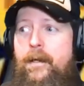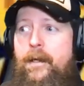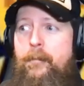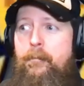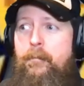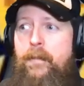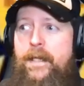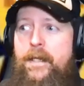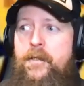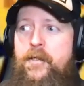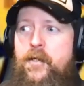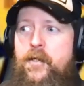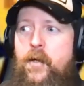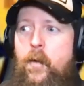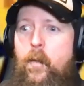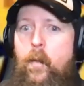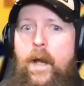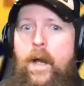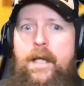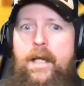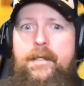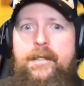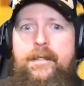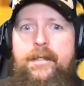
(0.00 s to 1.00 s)
uh blade show
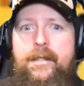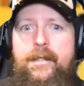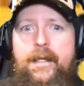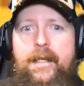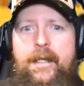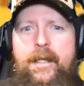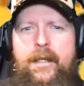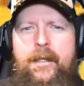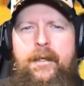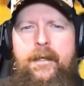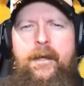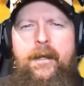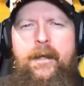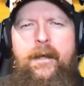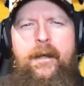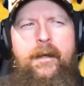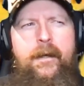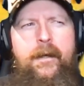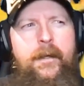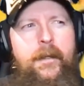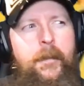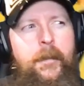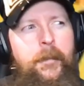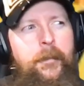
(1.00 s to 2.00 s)
west in
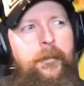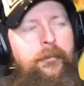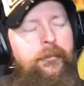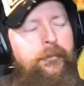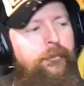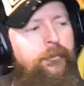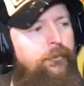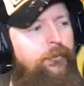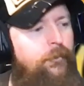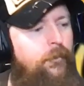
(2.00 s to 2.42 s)
um,